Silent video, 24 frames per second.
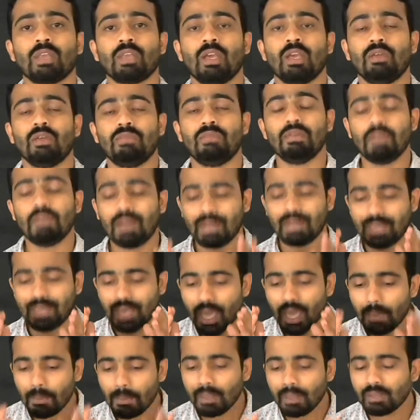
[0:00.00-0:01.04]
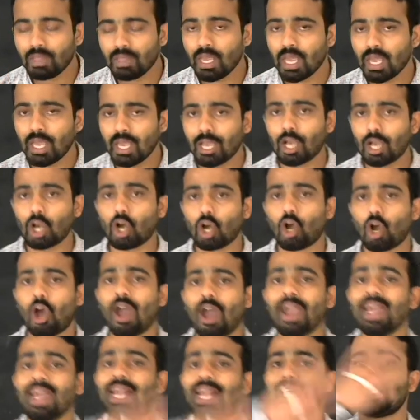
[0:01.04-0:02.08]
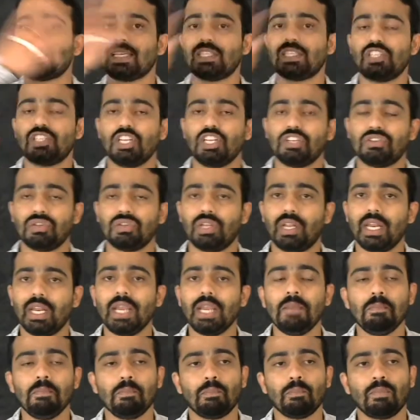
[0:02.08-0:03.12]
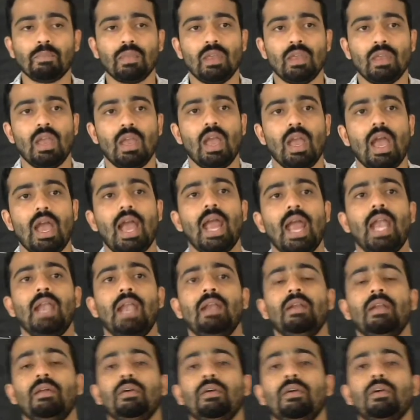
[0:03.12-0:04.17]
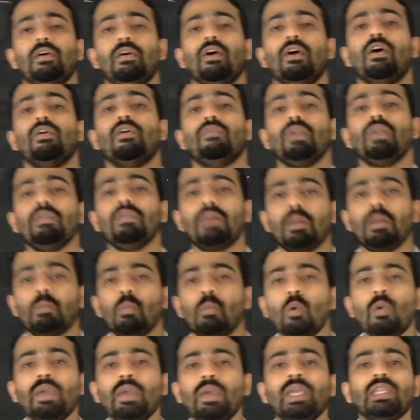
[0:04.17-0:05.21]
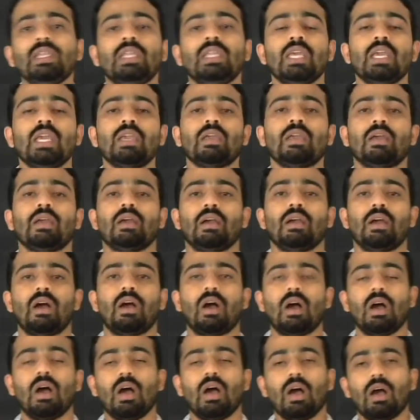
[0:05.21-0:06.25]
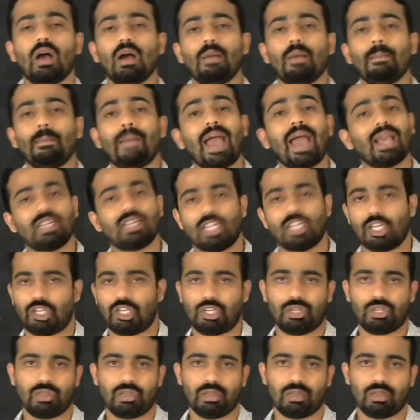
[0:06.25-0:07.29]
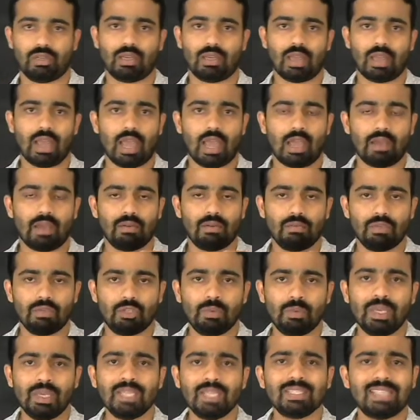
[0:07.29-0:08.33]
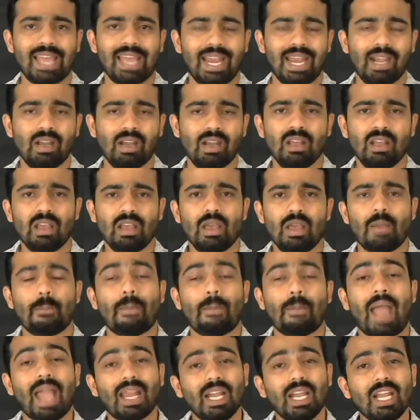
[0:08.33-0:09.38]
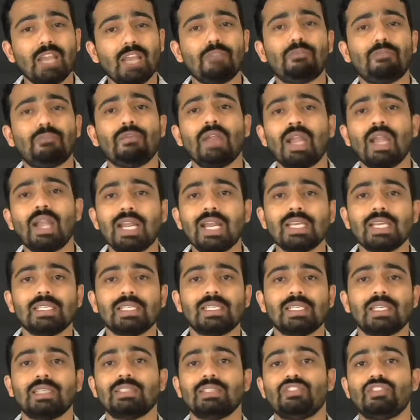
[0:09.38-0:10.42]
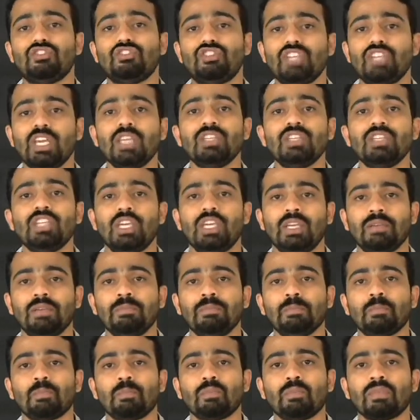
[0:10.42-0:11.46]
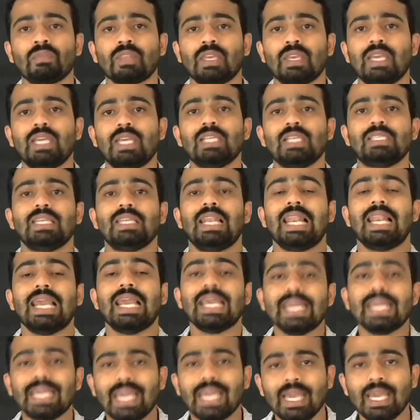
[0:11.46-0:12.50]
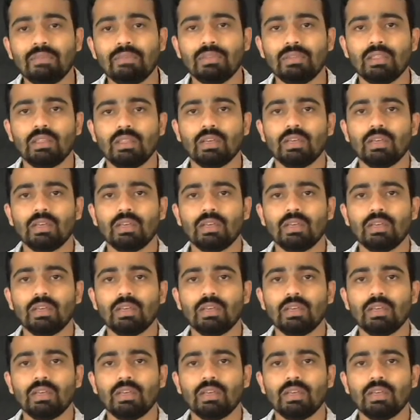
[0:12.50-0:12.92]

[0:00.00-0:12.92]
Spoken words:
We were keeping the coil as a stationary and we were moving the magnet, which means that magnetic field is changing, is linking with